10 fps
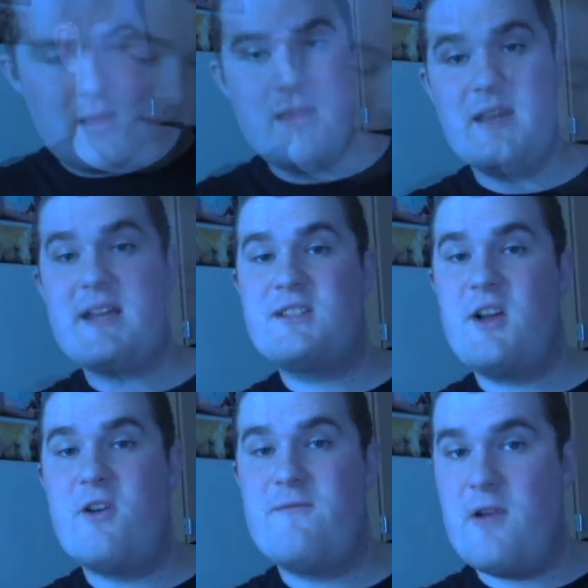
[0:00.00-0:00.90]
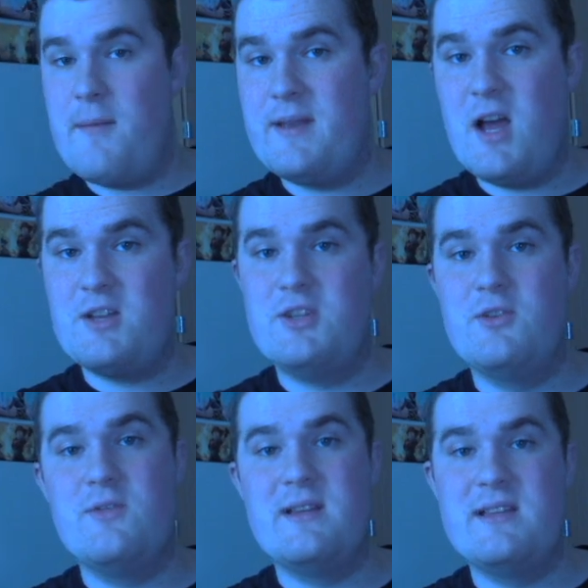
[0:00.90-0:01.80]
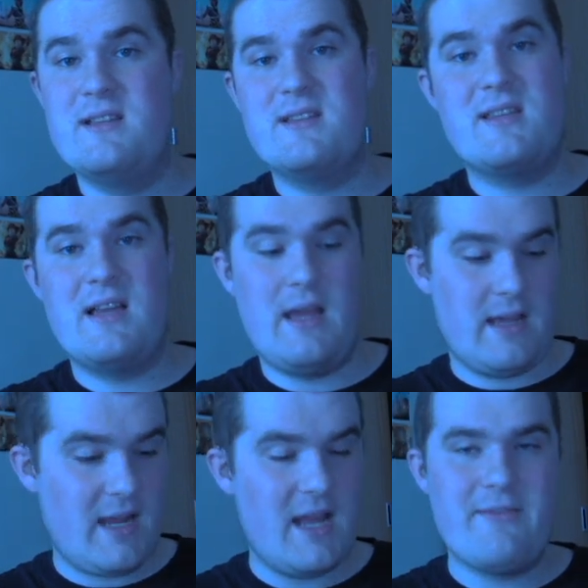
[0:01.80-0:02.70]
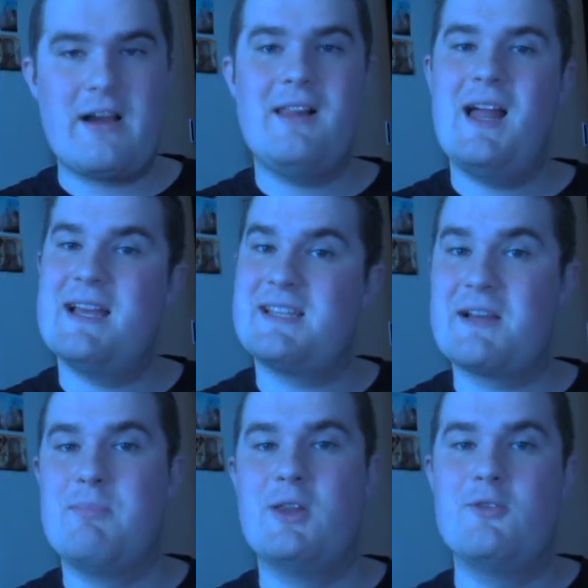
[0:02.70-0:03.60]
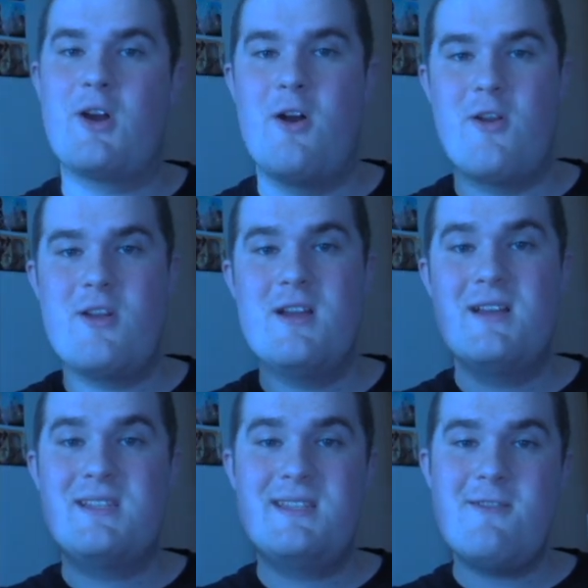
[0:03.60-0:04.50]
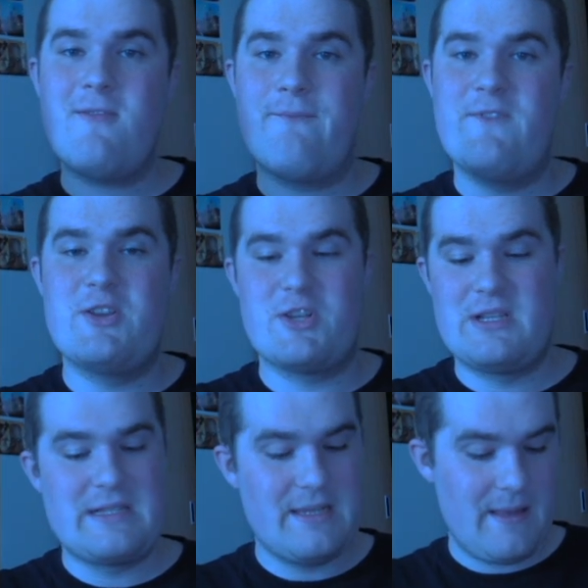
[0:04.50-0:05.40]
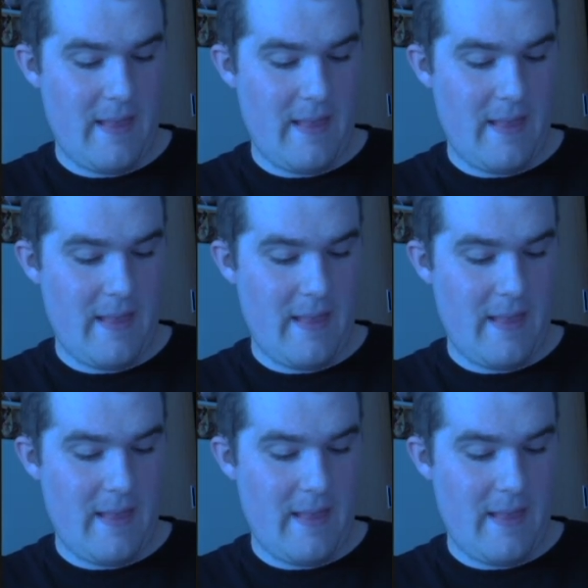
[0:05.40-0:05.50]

The next card for Aminatou is kind of a classic blue card, Serum Visions.